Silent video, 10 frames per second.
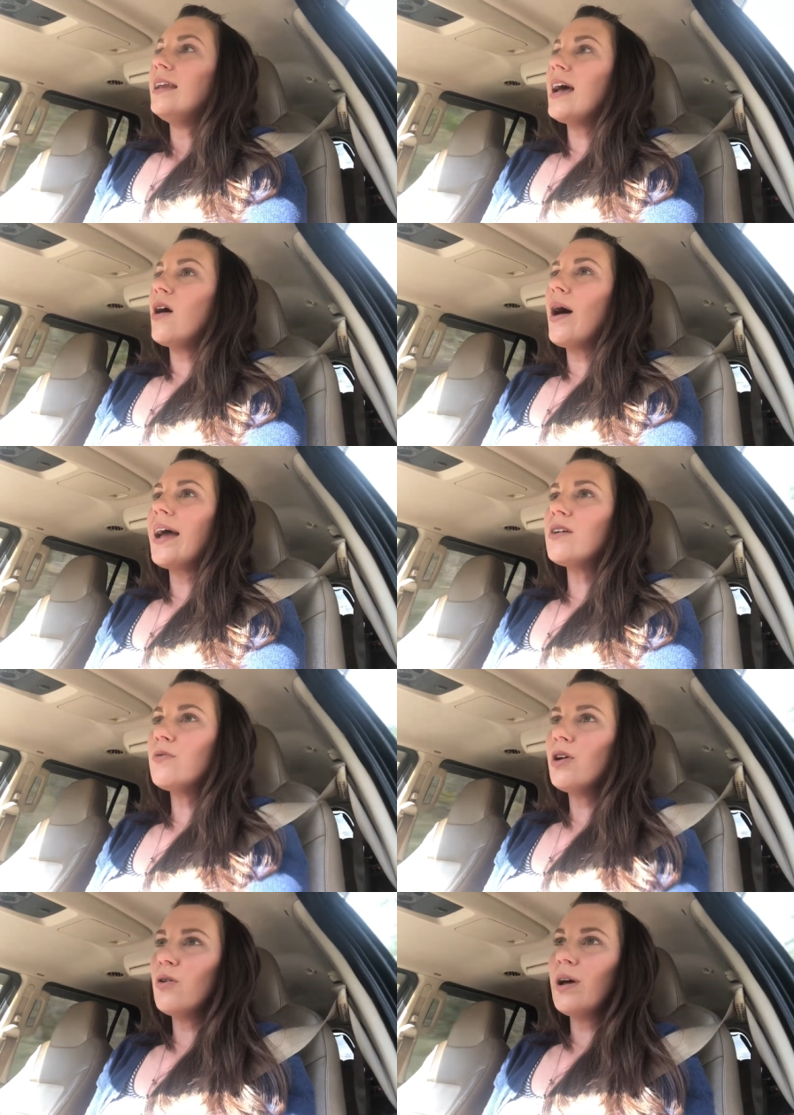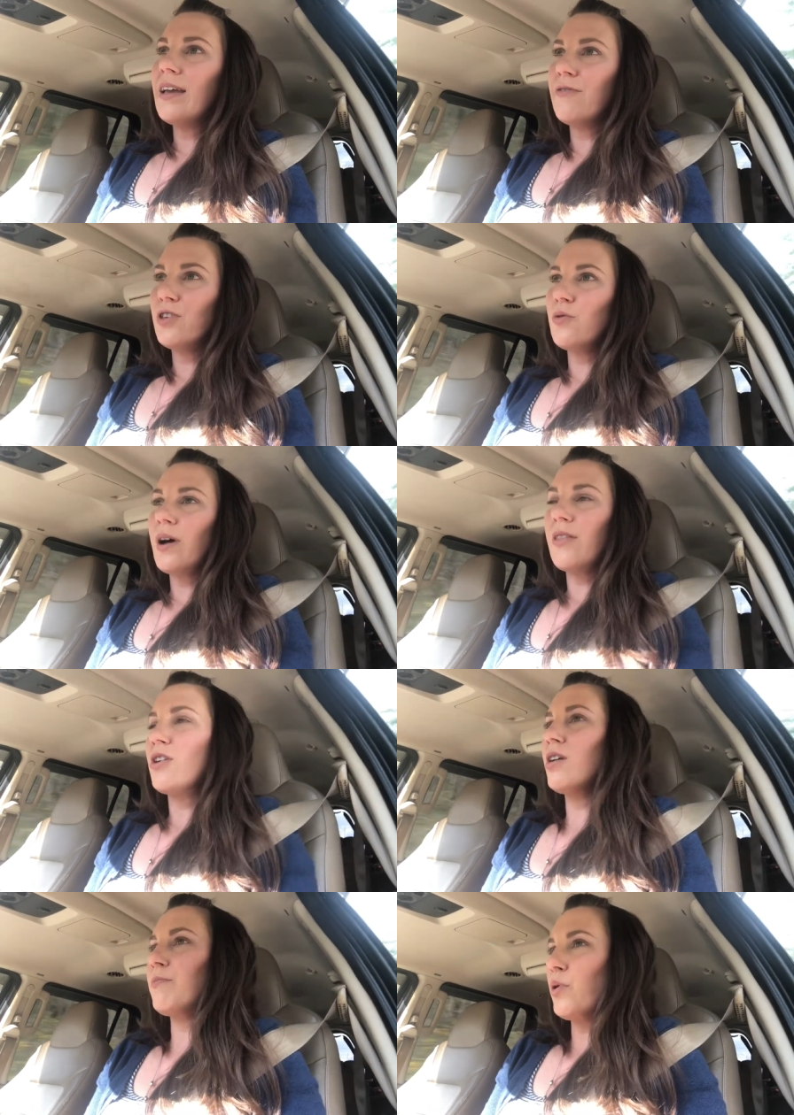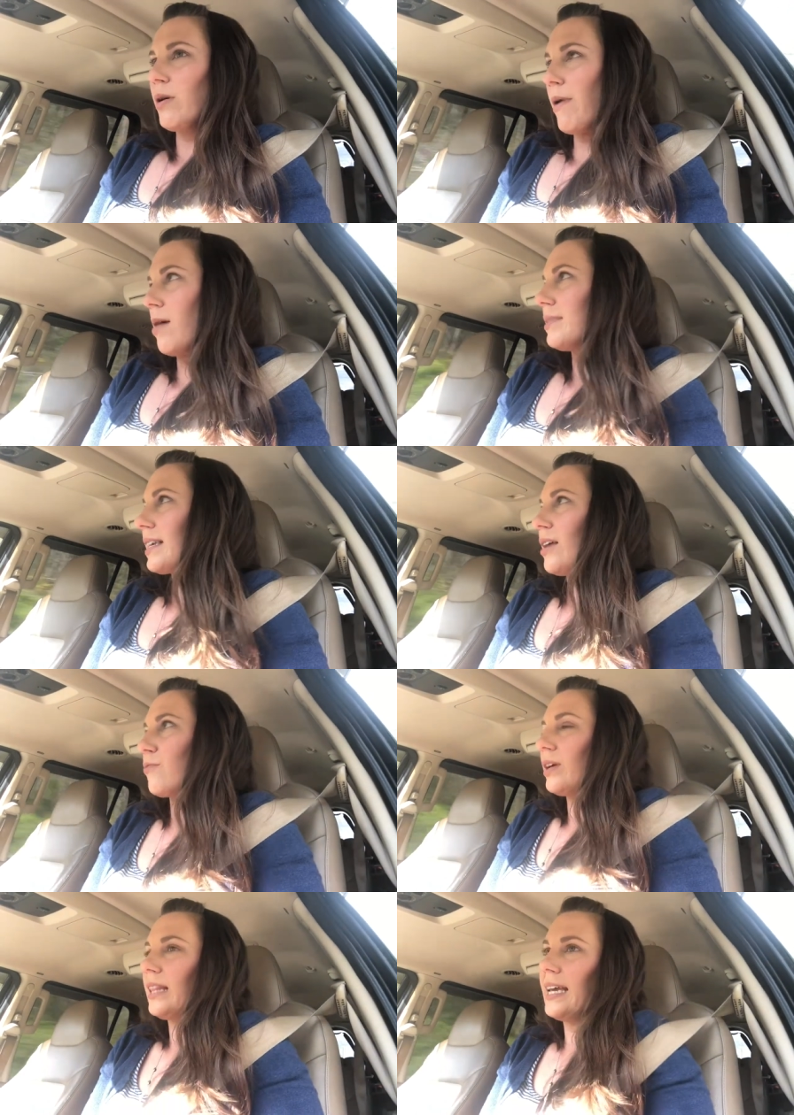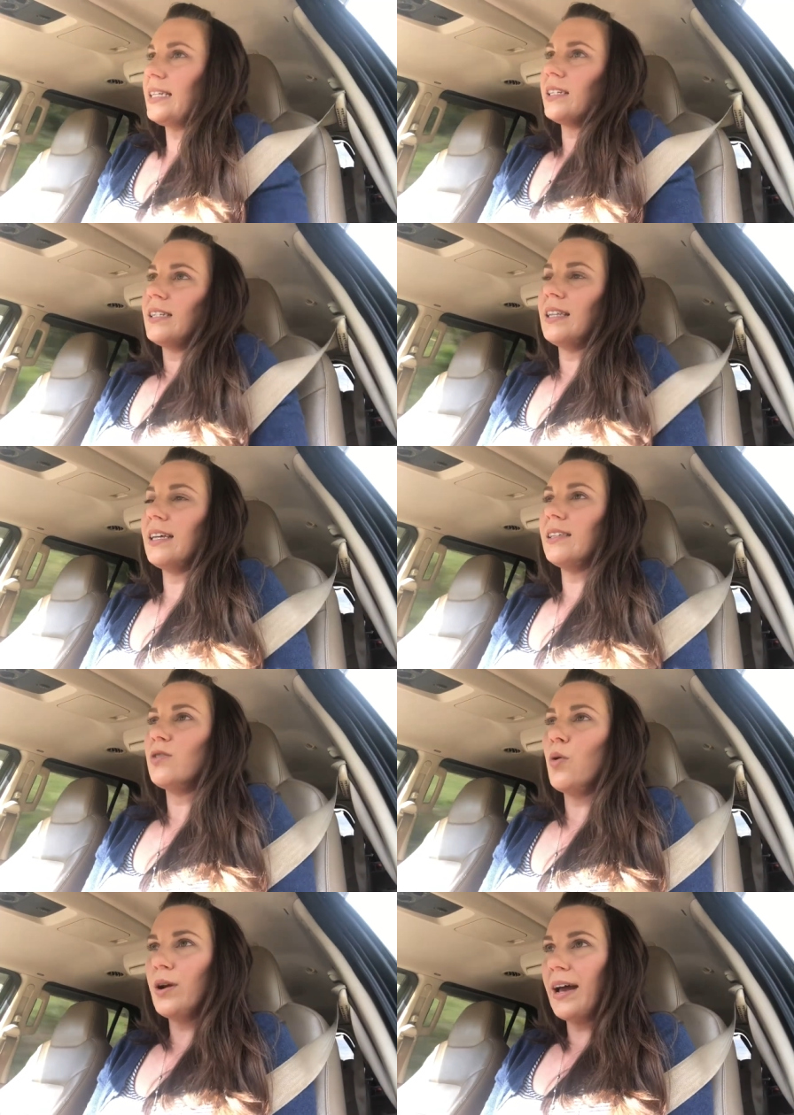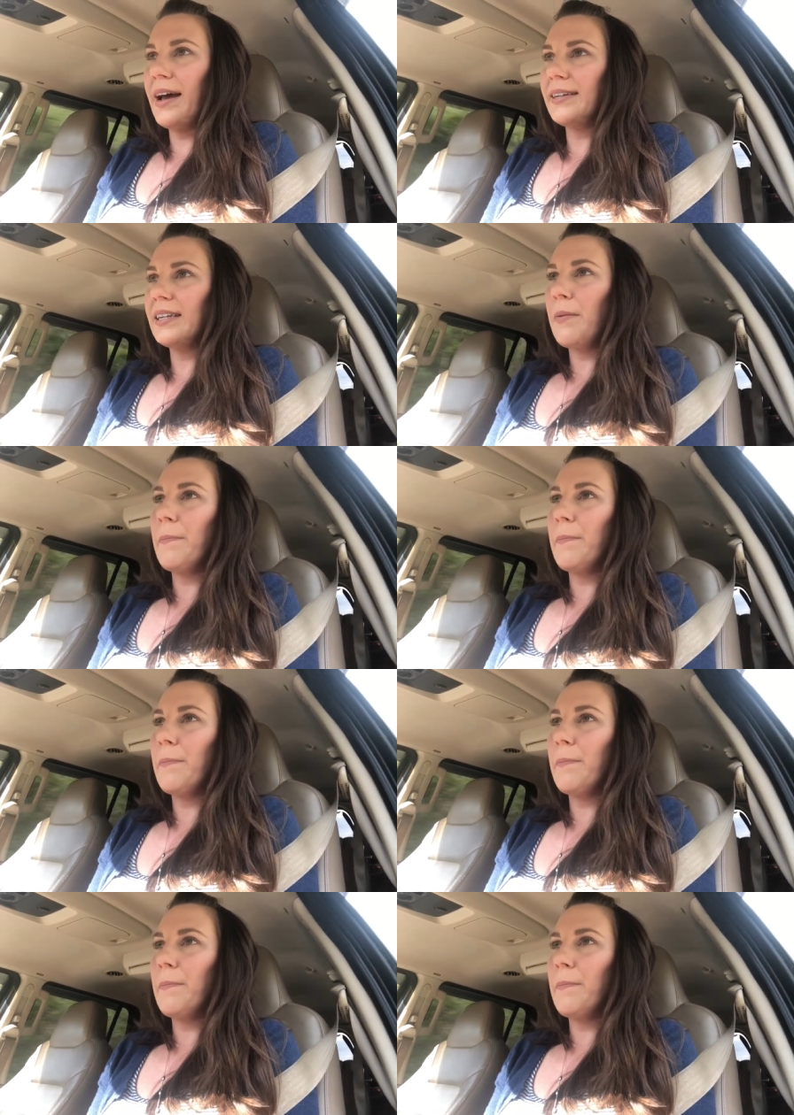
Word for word: Now, I don't know if you other boy moms can relate to this or not,